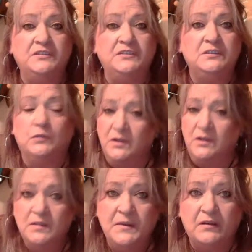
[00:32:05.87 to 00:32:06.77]
to look in
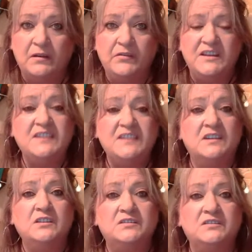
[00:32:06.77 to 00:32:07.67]
the mirror every day and tell
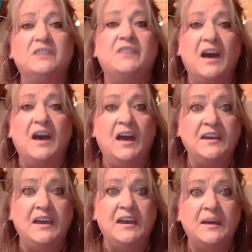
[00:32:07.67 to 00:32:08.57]
yourself, I
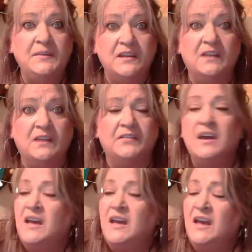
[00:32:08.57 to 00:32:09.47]
am enough.
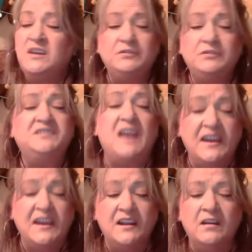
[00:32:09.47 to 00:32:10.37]
You
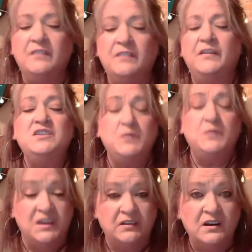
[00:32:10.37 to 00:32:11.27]
say it enough and you
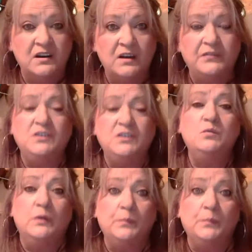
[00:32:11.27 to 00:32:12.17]
hear it enough, you
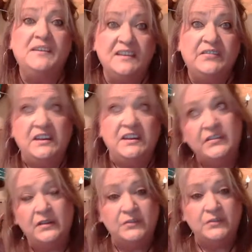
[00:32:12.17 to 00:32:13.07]
will believe it,
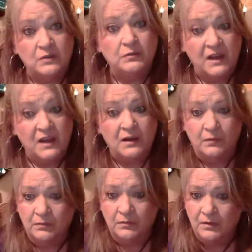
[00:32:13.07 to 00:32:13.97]
even if you don't now.
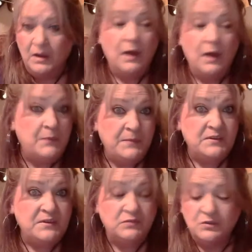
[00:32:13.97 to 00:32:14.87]
Or maybe
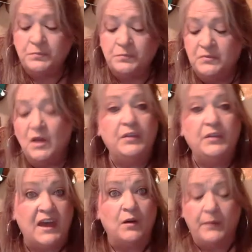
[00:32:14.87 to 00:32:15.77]
you do know
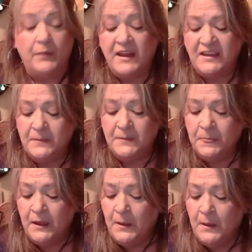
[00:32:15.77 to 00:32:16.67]
that already,
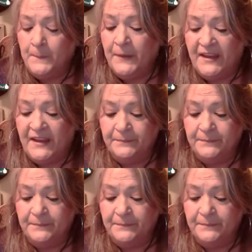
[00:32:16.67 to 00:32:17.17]
but